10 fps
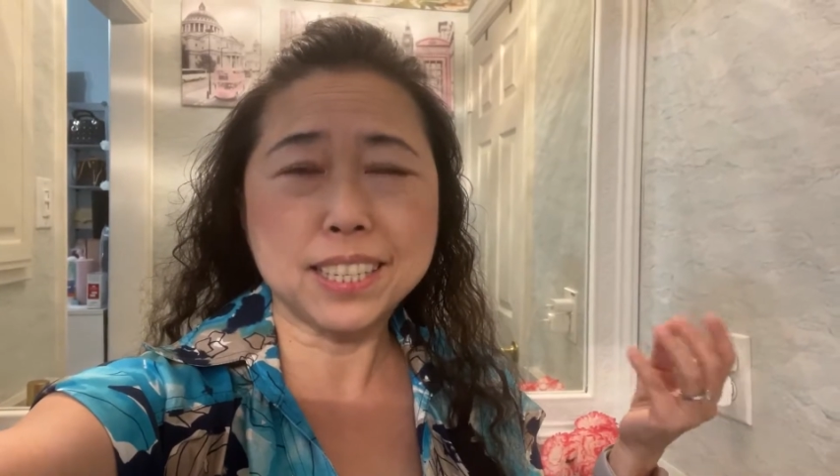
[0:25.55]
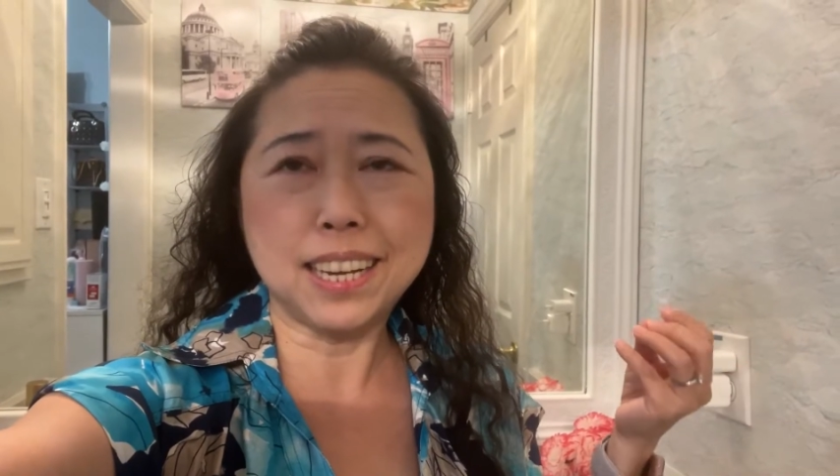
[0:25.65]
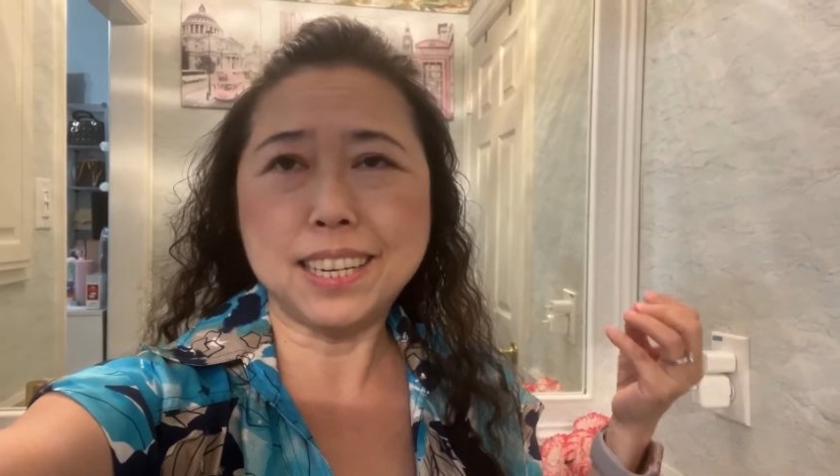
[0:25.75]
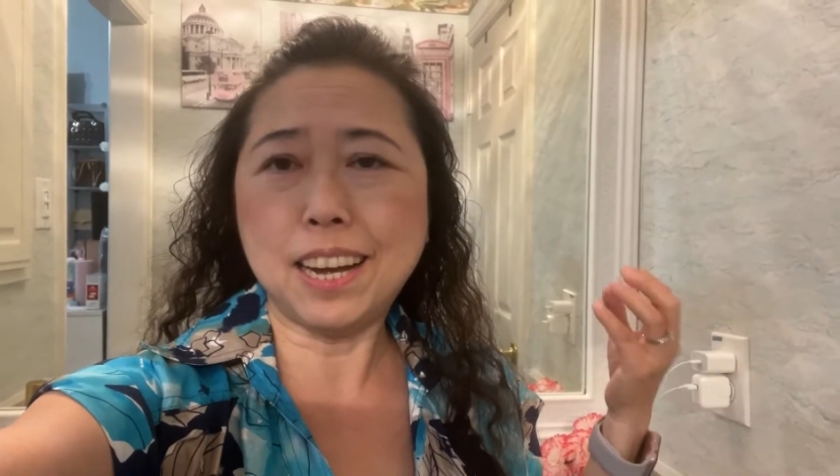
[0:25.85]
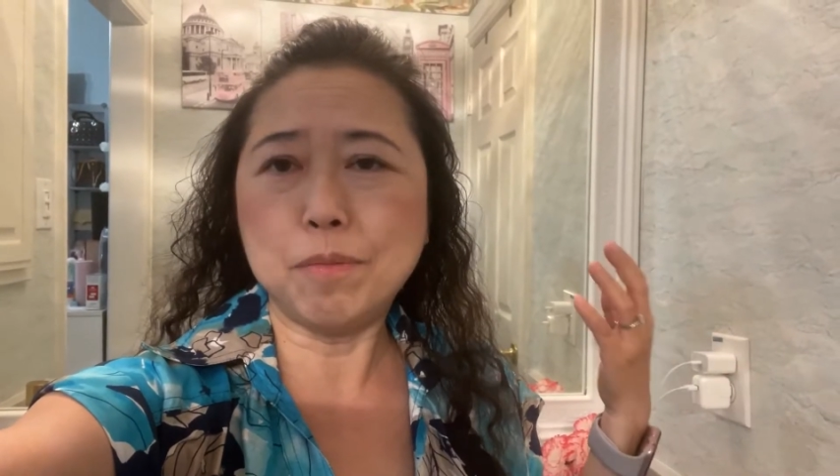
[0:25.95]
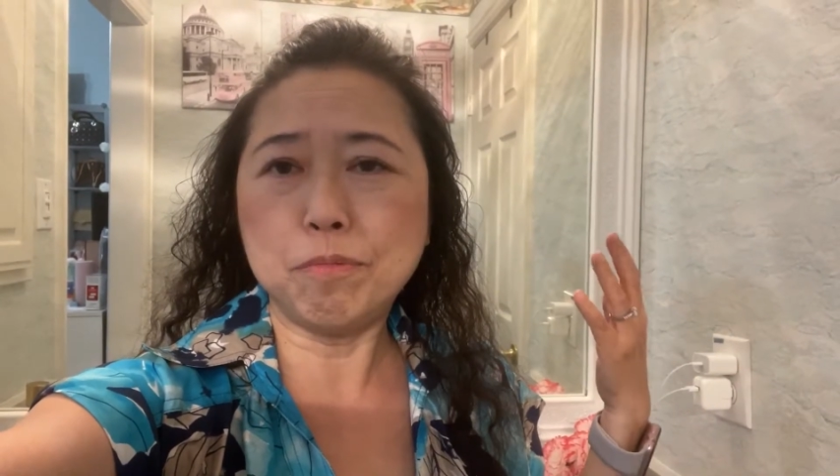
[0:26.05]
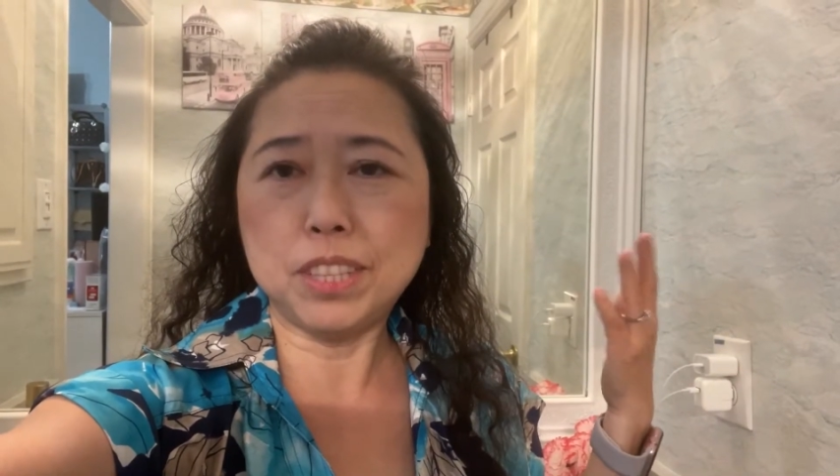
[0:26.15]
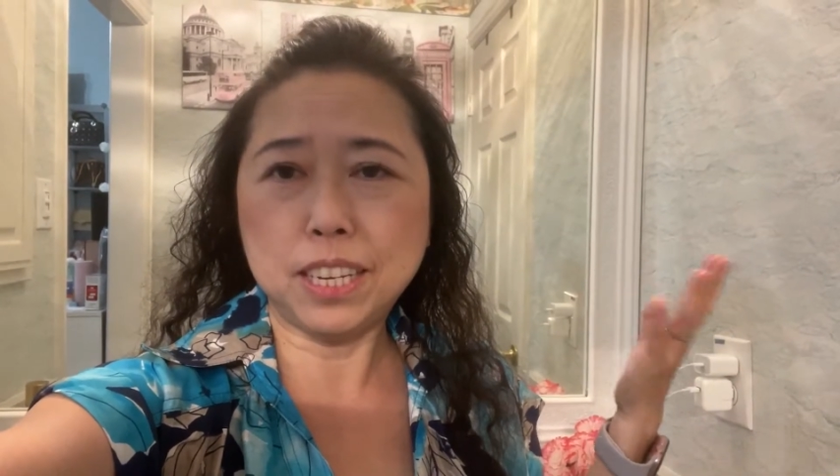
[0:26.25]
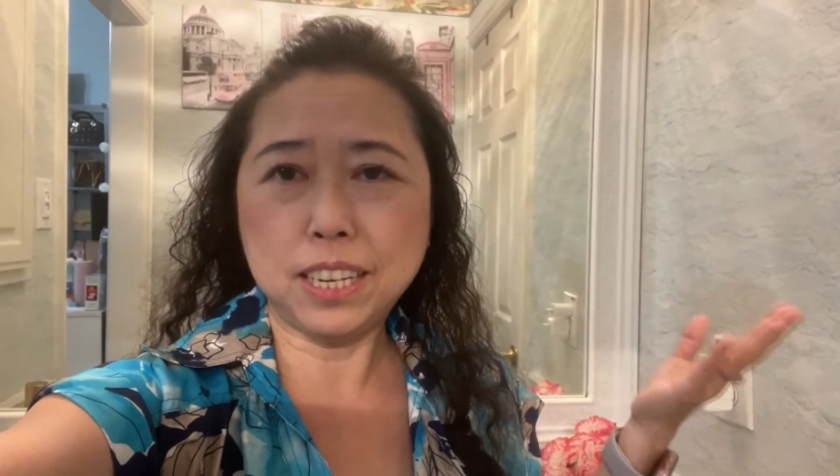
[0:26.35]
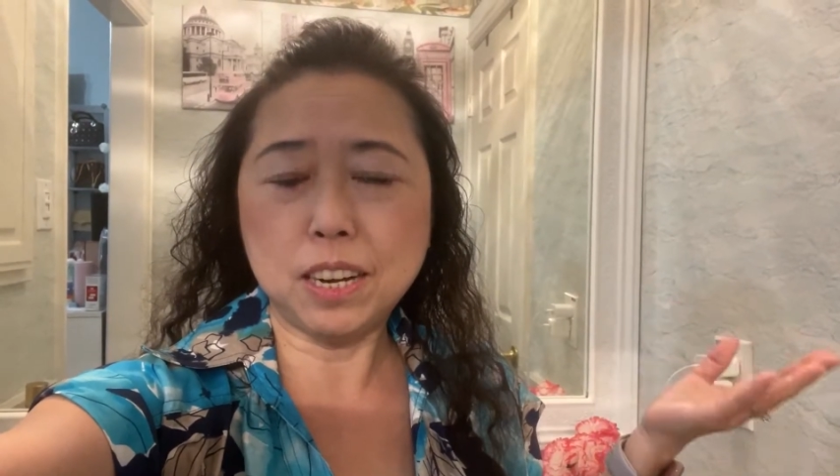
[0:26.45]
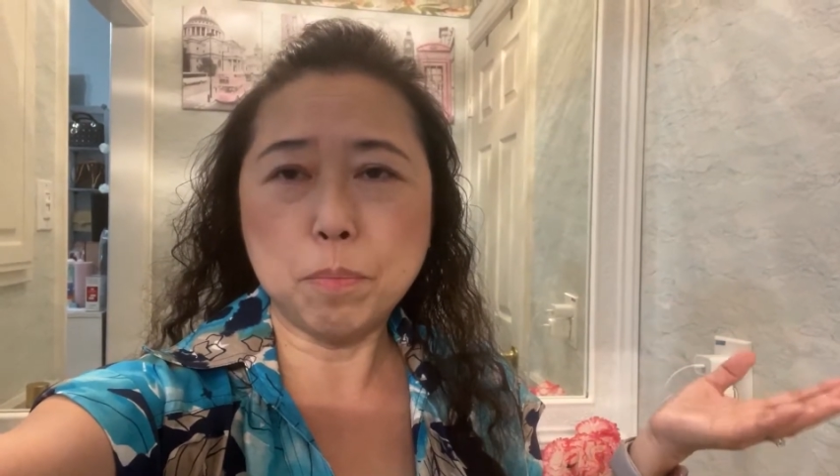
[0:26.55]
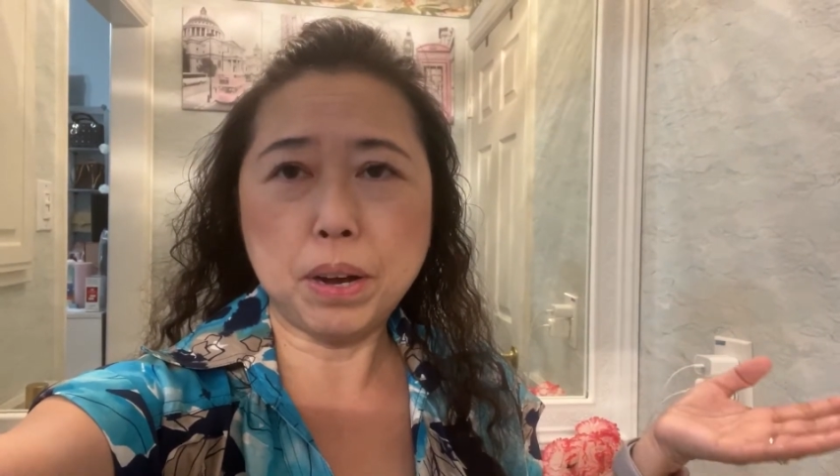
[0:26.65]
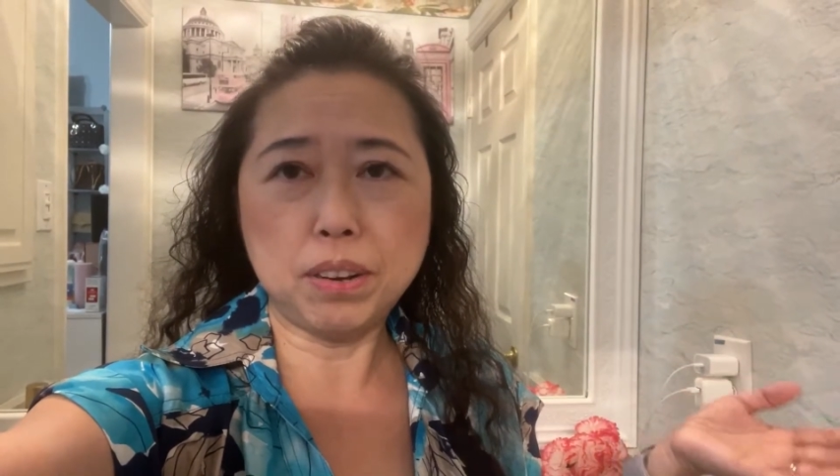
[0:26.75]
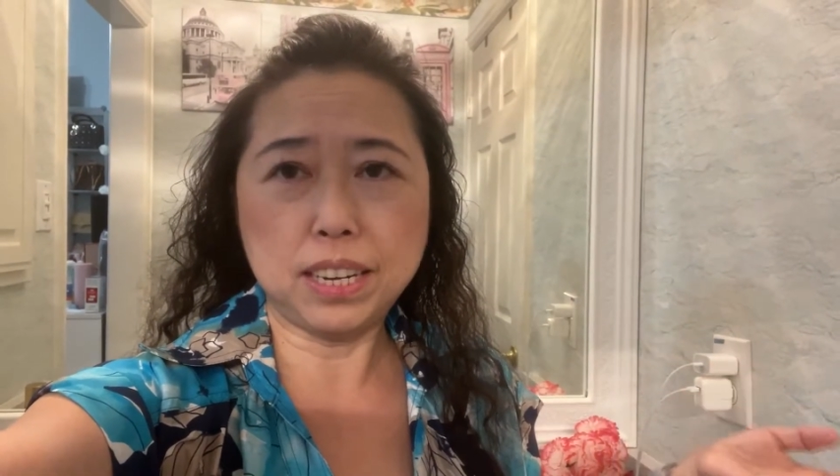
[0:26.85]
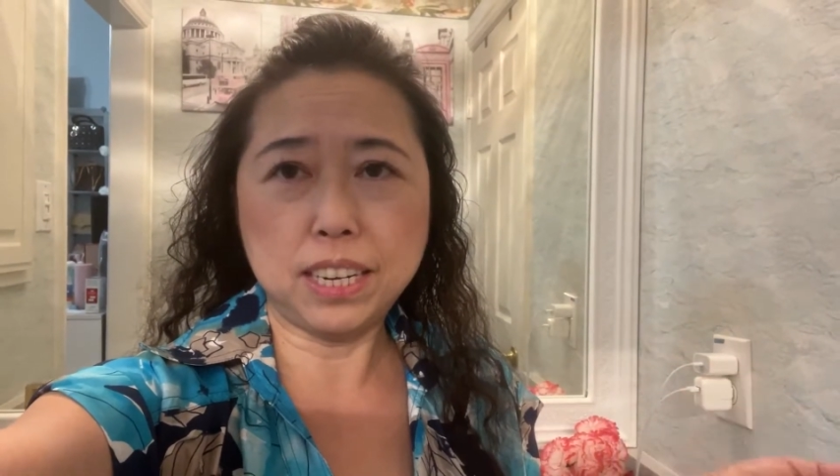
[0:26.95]
that I'm thinking about
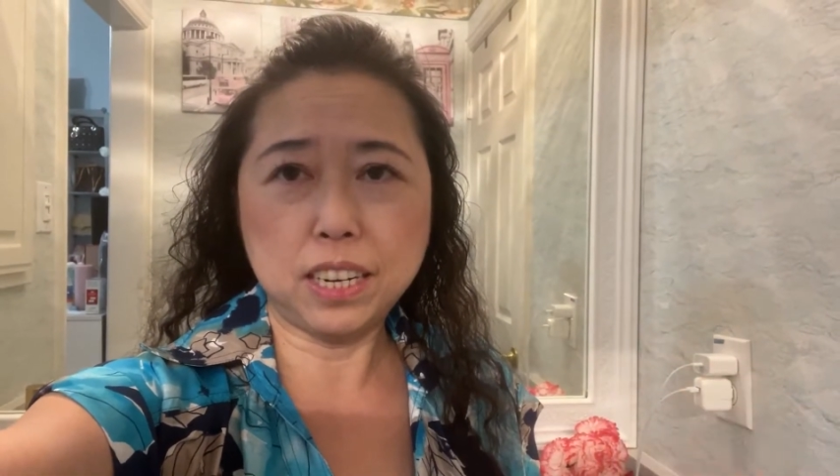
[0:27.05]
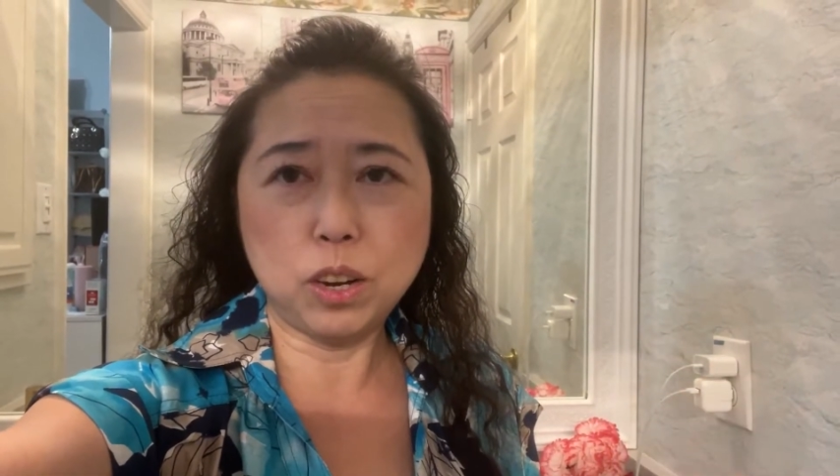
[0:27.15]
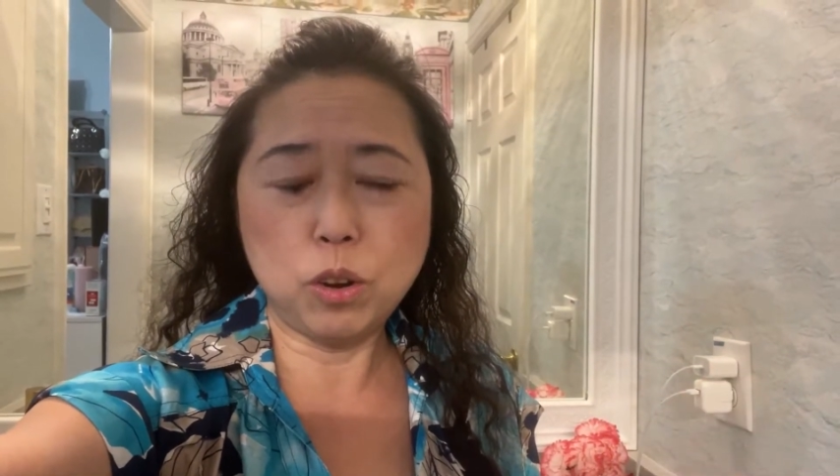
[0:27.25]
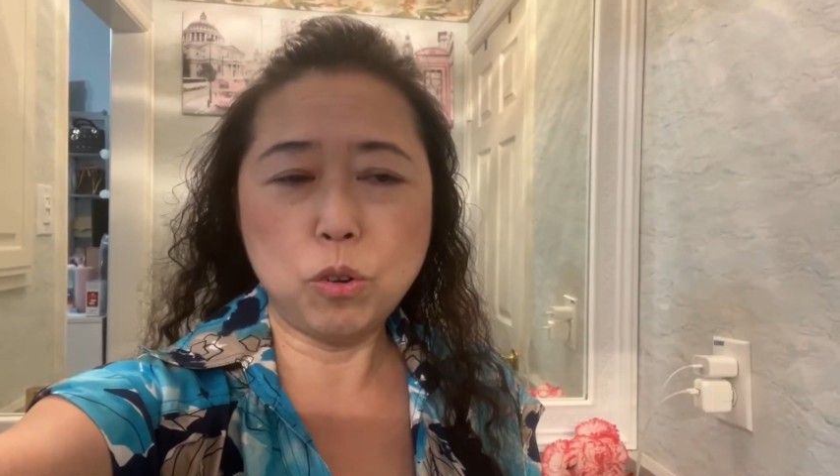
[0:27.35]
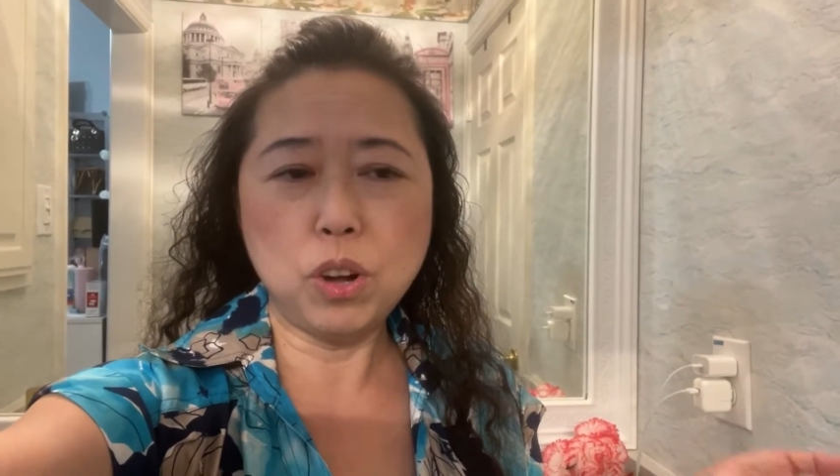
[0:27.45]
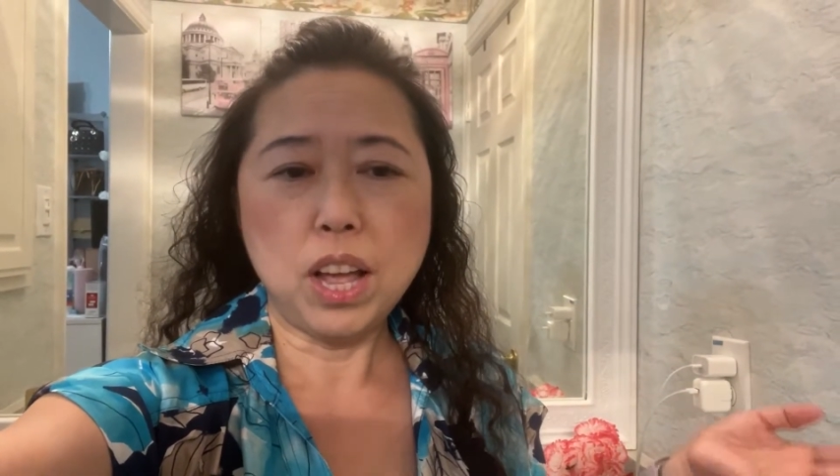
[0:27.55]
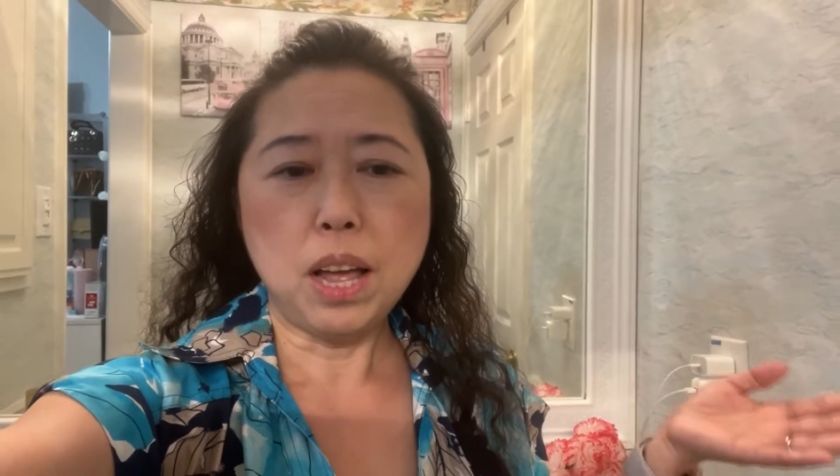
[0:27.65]
letting go